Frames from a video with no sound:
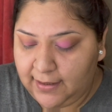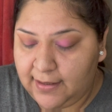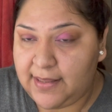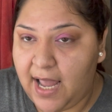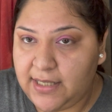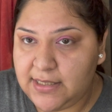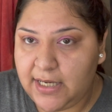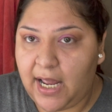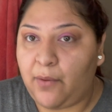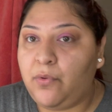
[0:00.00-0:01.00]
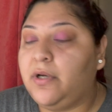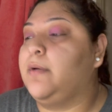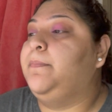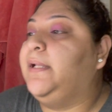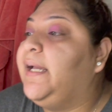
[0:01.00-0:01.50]
that day I woke
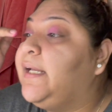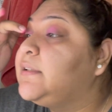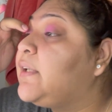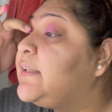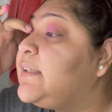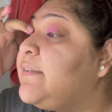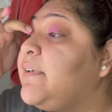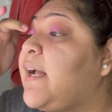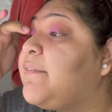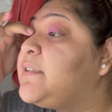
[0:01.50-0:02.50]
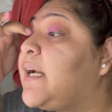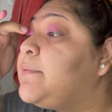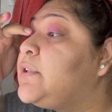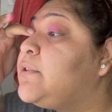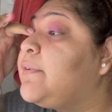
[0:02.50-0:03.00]
up late, so I didn't even have time
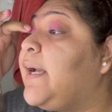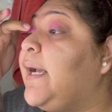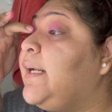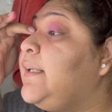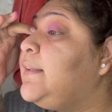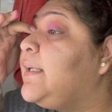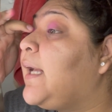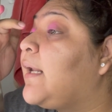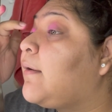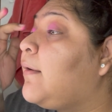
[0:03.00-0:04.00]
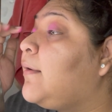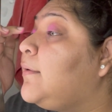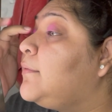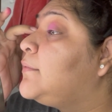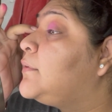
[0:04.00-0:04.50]
to do anything at
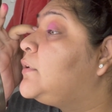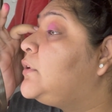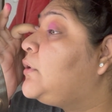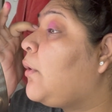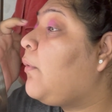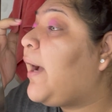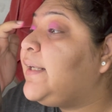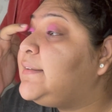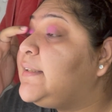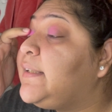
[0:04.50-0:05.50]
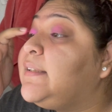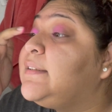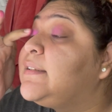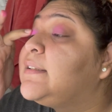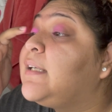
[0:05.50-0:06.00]
all. So I
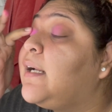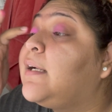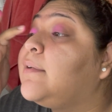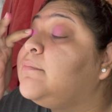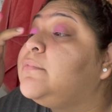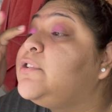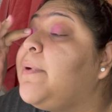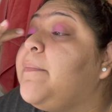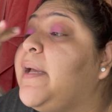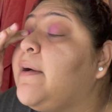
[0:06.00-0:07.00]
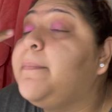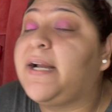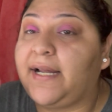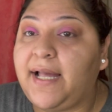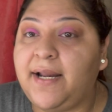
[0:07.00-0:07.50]
didn't do my makeup, but
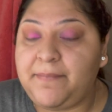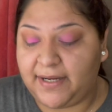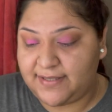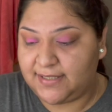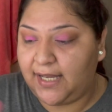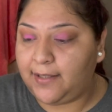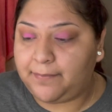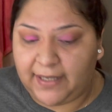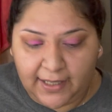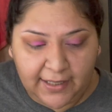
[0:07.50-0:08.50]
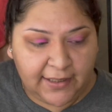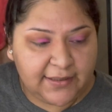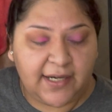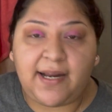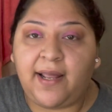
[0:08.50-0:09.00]
I had my setup, like in
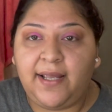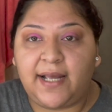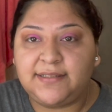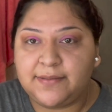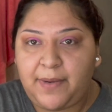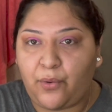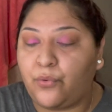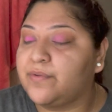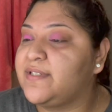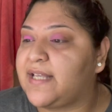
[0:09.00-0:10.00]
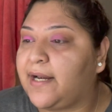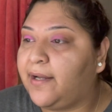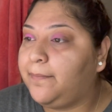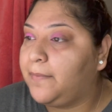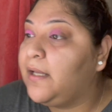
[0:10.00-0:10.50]
the night I did my whole setup